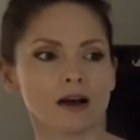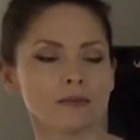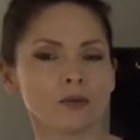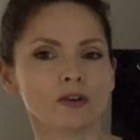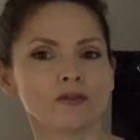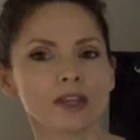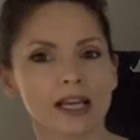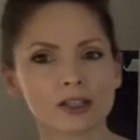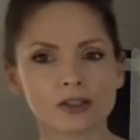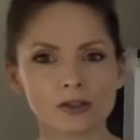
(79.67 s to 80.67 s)
one of the
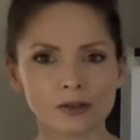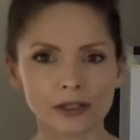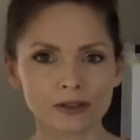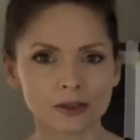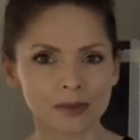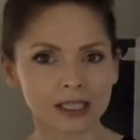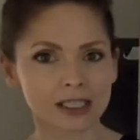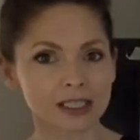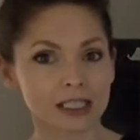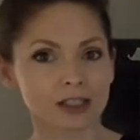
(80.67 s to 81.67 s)
next tutorials I'm going to
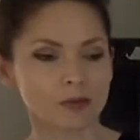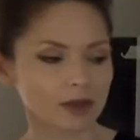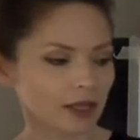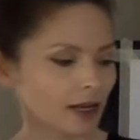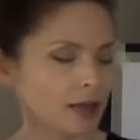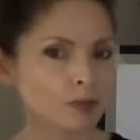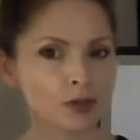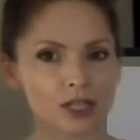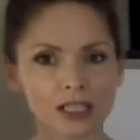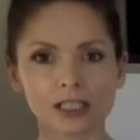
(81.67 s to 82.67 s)
continue with the clay
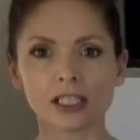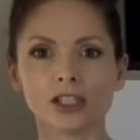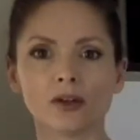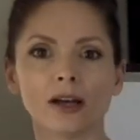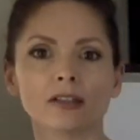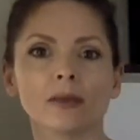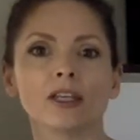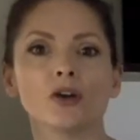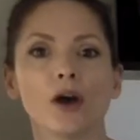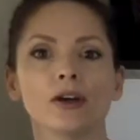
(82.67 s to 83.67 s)
project and teach you how to make
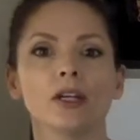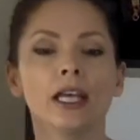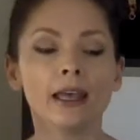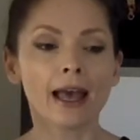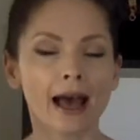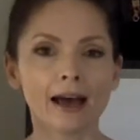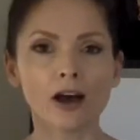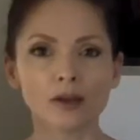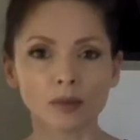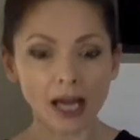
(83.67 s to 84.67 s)
your own
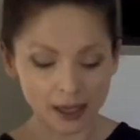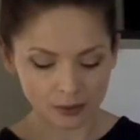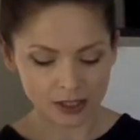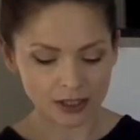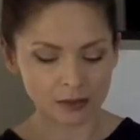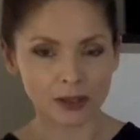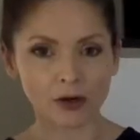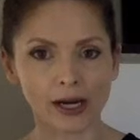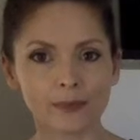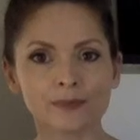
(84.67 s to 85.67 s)
at-home clay, which is going to be
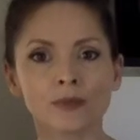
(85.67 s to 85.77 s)
great.